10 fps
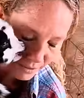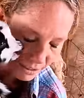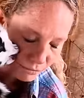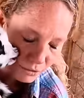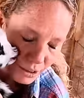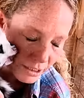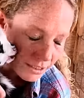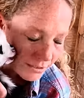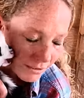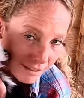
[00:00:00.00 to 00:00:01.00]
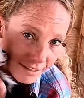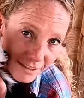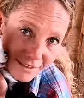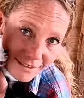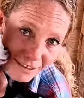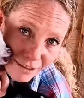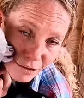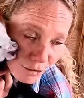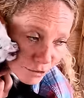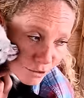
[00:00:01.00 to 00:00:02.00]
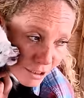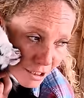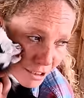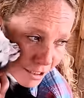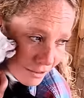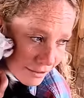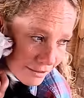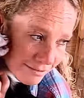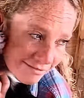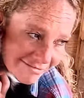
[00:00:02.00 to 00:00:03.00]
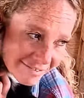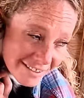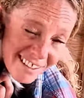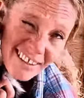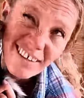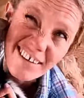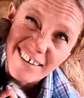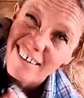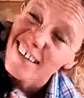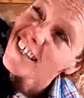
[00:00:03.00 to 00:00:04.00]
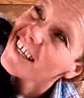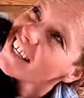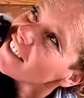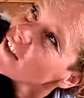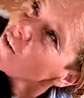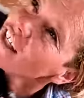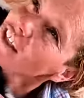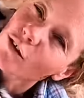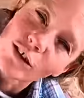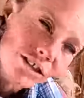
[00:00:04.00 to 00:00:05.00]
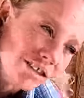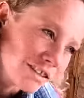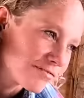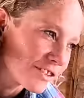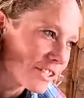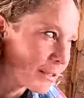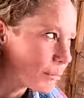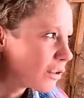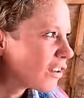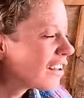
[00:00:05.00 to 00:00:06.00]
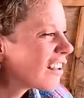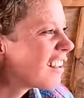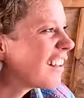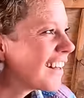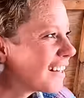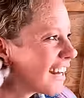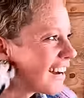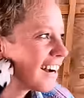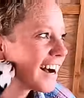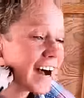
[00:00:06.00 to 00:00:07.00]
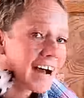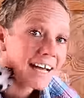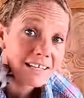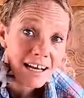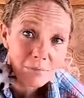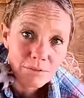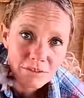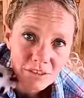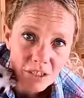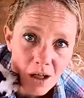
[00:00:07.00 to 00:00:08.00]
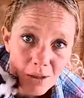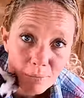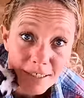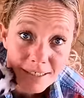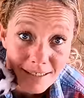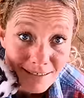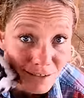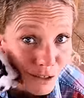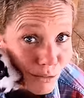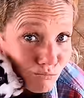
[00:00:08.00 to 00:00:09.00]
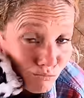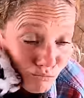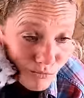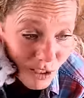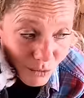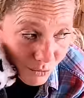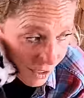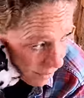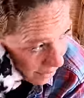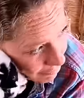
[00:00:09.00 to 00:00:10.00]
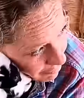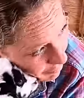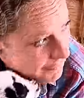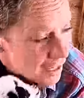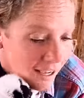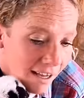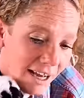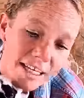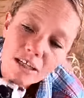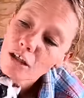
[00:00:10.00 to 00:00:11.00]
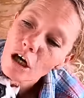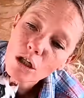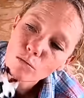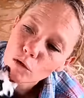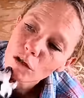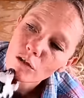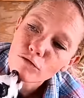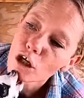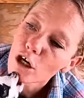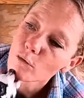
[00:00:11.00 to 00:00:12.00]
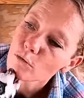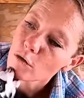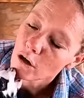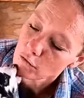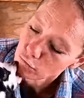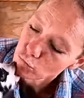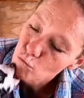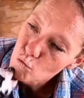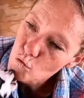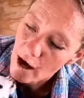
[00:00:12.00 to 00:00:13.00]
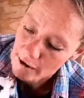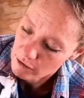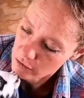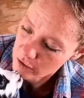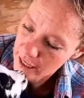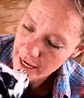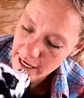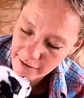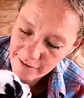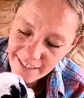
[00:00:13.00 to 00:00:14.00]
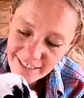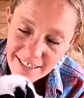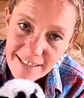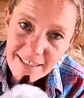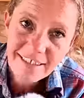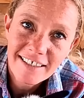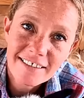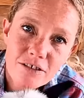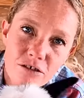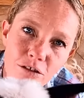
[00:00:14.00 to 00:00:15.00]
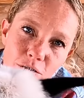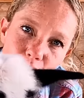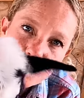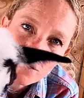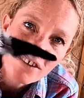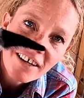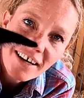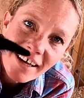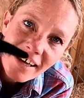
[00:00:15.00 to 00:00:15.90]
Oh my goodness. Oh, there's kittens. Yeah, I know you're looking for a nipple. I will just call them kisses though, because why not? I can call them whatever I want. Mwah. Okay, let's introduce you.